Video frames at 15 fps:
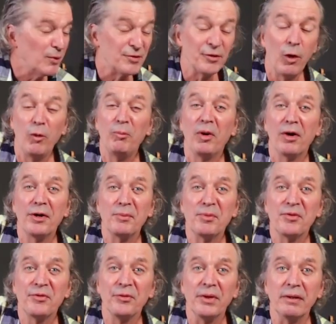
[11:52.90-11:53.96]
It was all bar
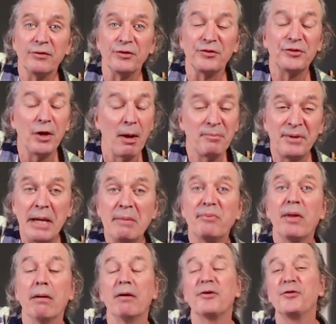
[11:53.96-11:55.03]
number three. So stop tape
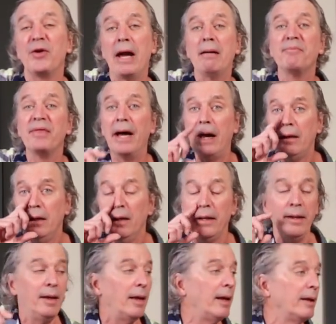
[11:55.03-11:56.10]
there, grab that.
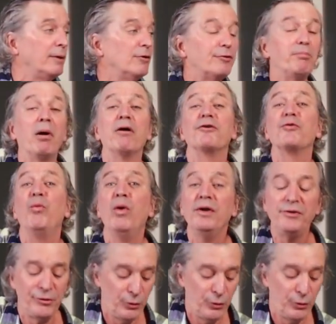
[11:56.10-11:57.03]
And here's bars one,